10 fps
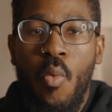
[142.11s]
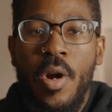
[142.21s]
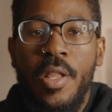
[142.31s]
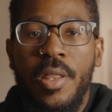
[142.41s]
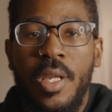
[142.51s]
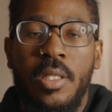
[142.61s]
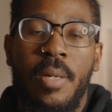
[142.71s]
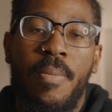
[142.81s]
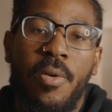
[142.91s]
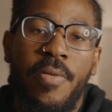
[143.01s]
One of the things that
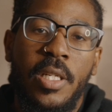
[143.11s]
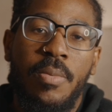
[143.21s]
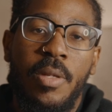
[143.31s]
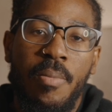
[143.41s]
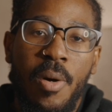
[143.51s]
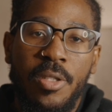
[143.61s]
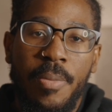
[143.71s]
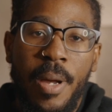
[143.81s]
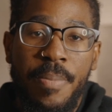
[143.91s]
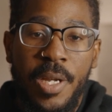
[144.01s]
motivates me the most
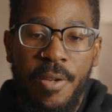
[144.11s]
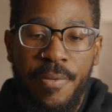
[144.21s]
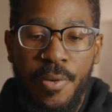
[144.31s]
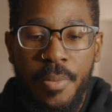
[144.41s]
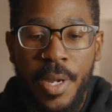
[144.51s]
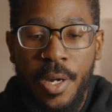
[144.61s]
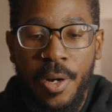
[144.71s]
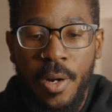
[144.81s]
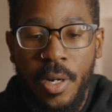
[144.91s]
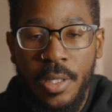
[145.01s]
about being a filmmaker
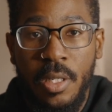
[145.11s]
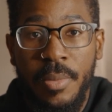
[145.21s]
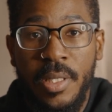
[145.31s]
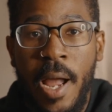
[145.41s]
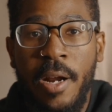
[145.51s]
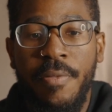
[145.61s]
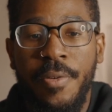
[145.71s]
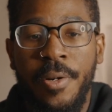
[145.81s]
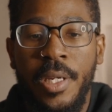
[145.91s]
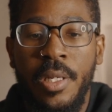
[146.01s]
and a
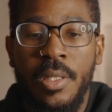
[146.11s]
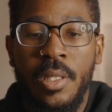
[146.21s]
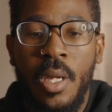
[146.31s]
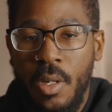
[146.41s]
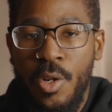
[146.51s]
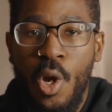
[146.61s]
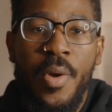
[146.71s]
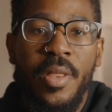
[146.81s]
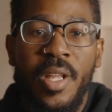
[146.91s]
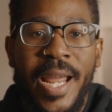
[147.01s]
cinematographer is
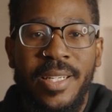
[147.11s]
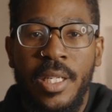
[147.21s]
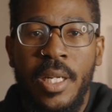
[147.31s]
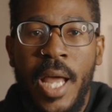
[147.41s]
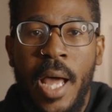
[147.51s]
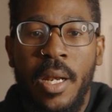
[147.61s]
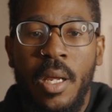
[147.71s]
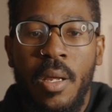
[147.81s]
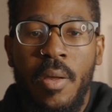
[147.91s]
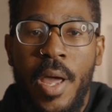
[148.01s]
knowing that I did not
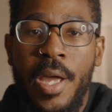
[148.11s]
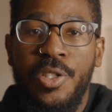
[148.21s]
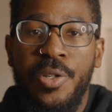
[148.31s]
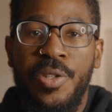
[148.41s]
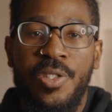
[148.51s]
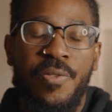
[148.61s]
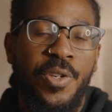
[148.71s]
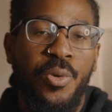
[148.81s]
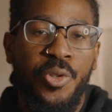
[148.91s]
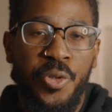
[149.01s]
enter this field